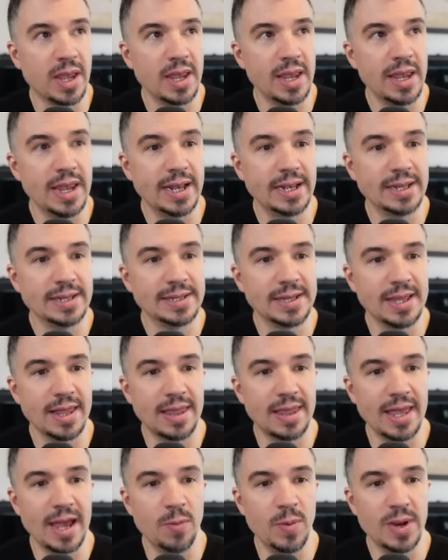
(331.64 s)
is
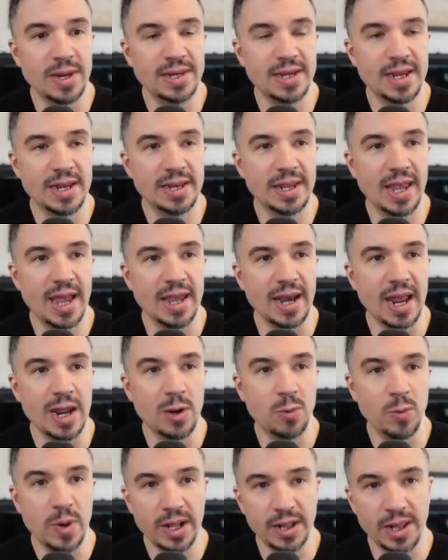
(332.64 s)
that we did get a
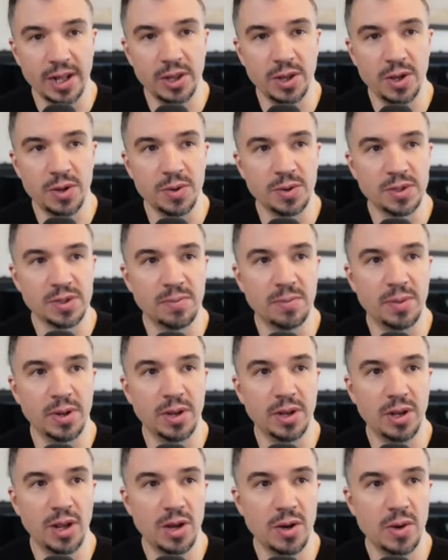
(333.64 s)
weekly close
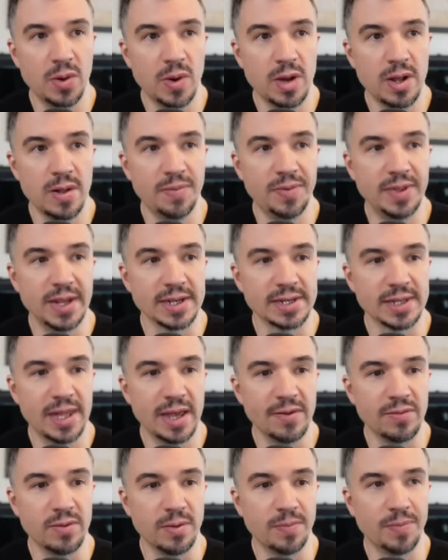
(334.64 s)
below this
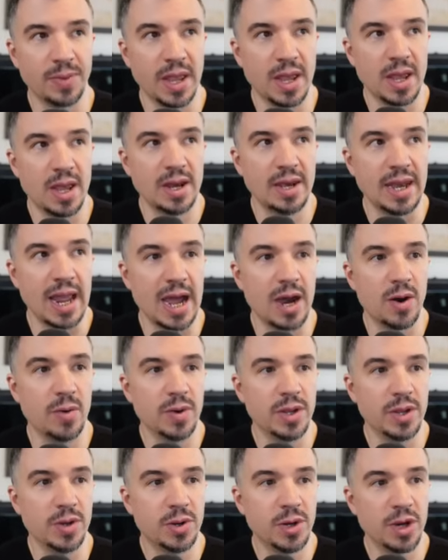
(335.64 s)
level. Now,
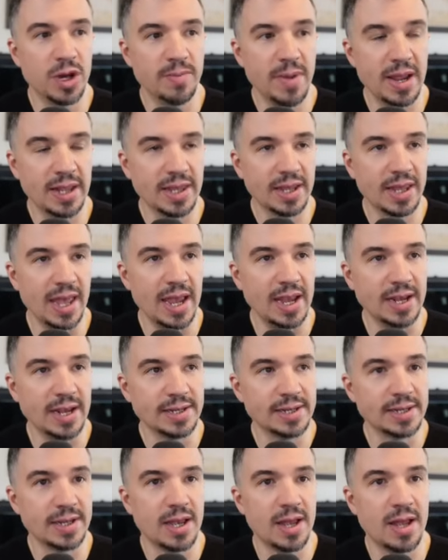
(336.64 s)
you could make the
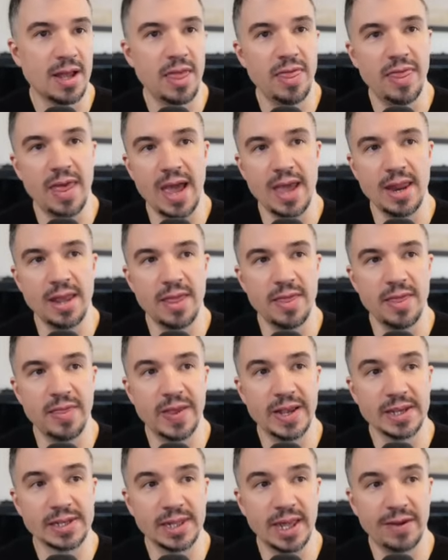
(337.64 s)
case that
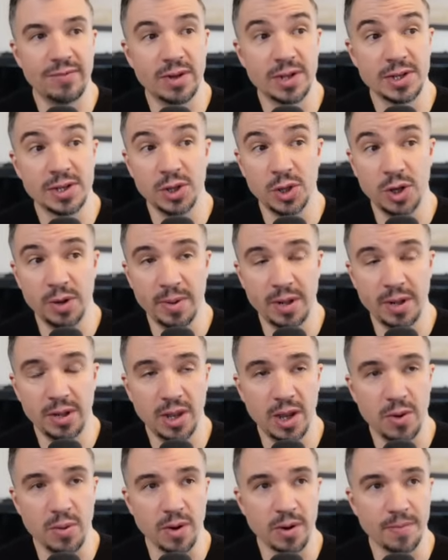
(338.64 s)
this level is a little bit
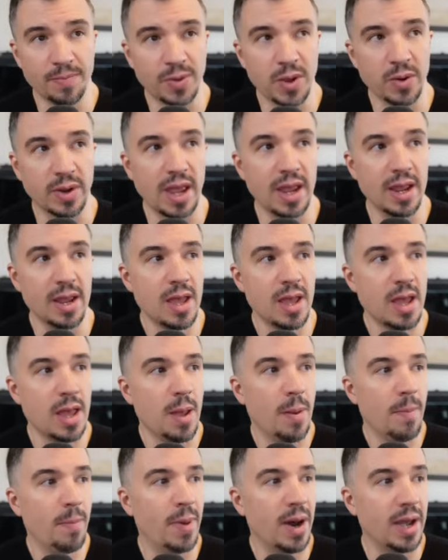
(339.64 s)
lower, okay?
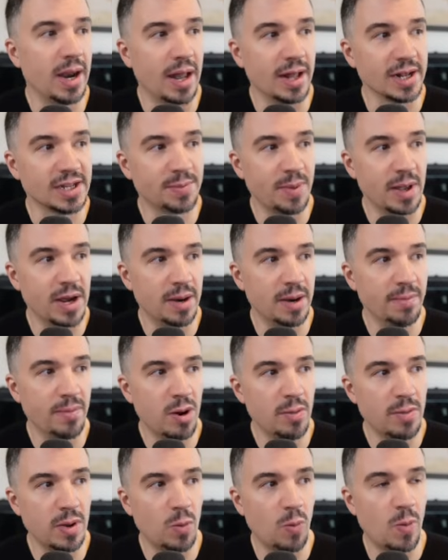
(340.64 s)
But I'll explain in a
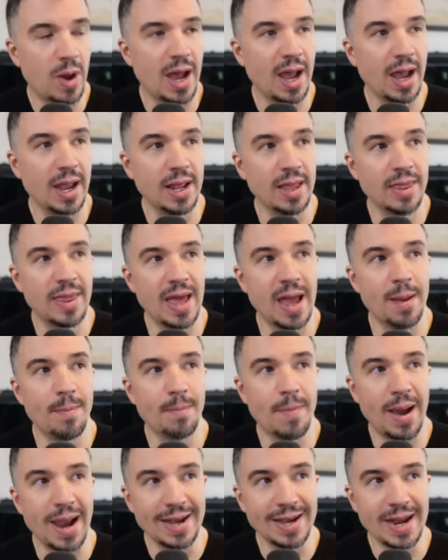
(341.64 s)
moment why that
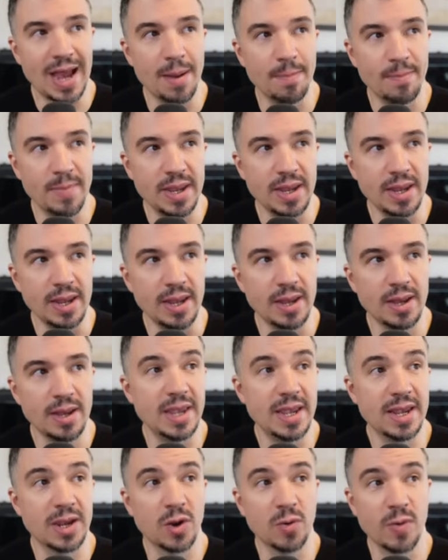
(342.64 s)
might not be
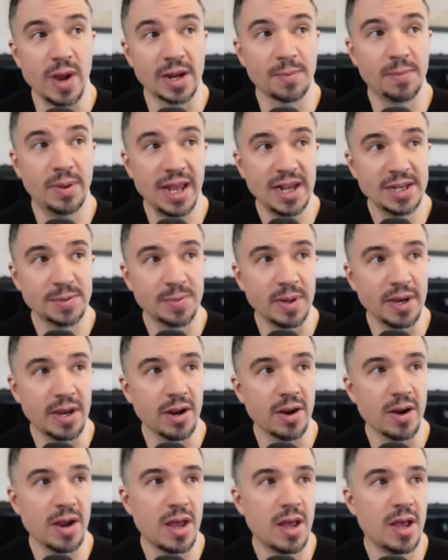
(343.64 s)
the correct placement
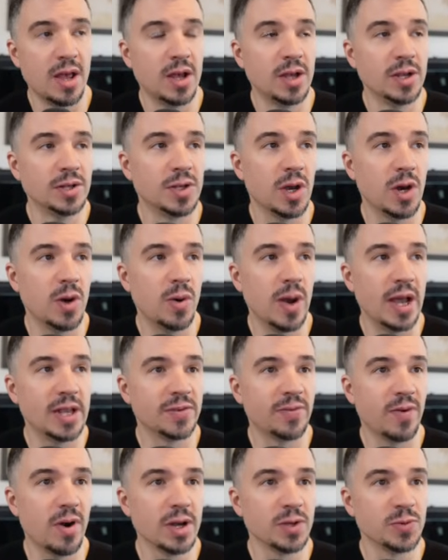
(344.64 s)
here. So
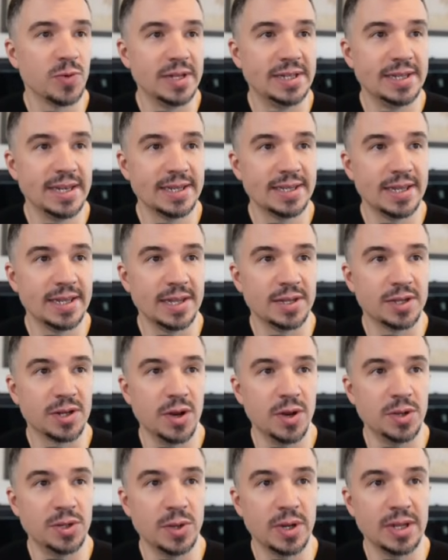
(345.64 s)
as far as resistance
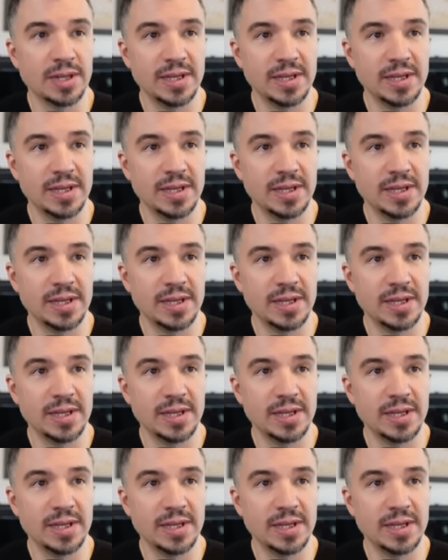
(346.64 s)
goes, you can